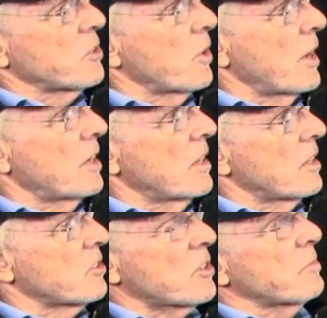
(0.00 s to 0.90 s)
great
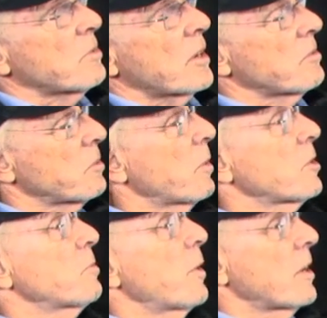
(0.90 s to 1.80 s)
and sometimes
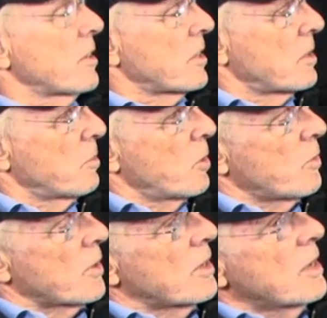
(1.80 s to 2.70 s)
much better than a
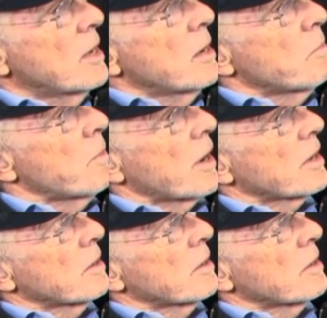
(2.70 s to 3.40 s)
movie. But